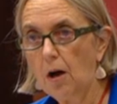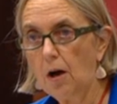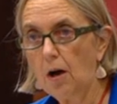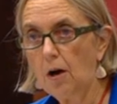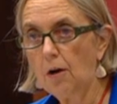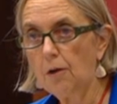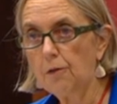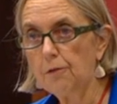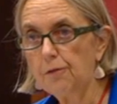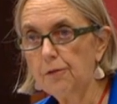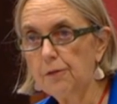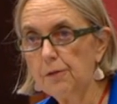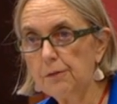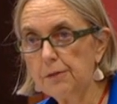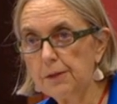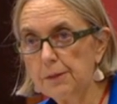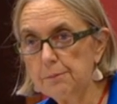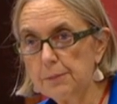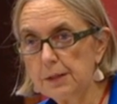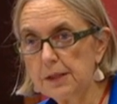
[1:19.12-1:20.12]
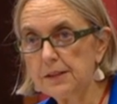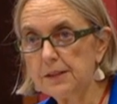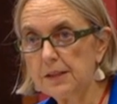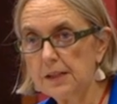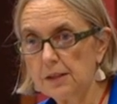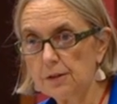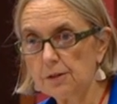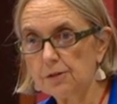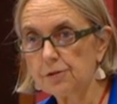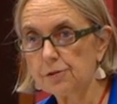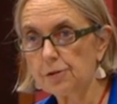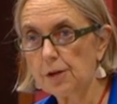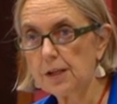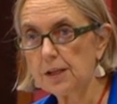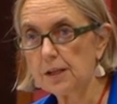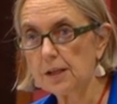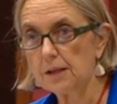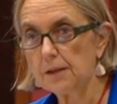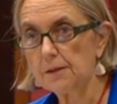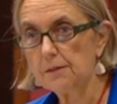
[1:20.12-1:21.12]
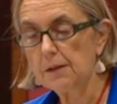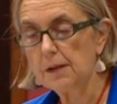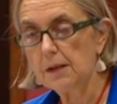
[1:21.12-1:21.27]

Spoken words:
of the meat in Australia.